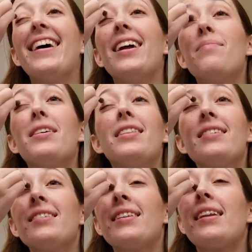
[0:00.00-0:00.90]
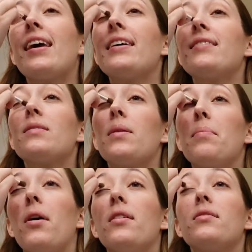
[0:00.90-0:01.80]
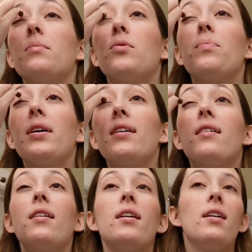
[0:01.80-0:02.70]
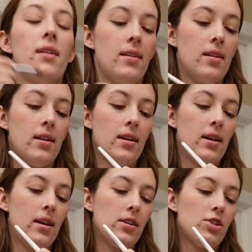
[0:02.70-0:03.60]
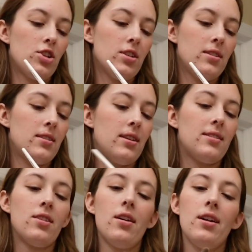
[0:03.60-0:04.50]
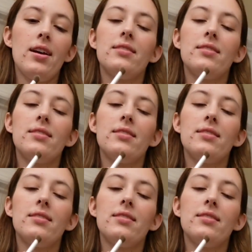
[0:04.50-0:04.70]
and I mean this in the nicest way possible, but it's just, it's not an